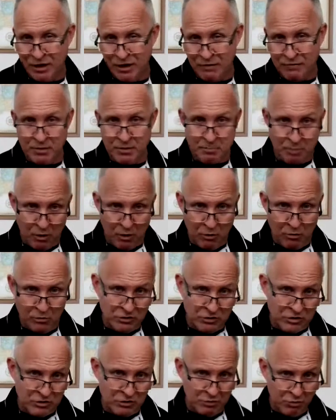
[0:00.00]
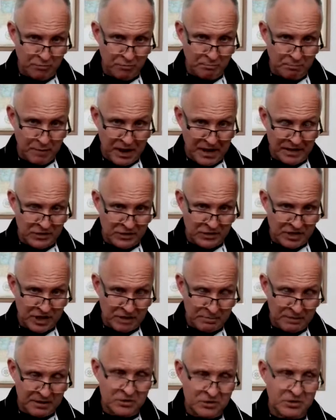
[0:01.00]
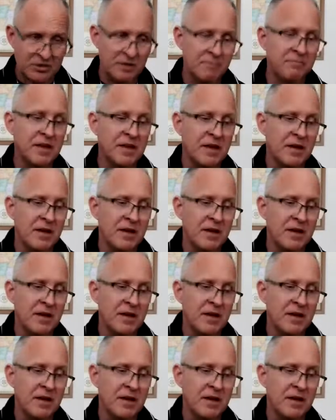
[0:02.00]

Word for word: of the bones or body segments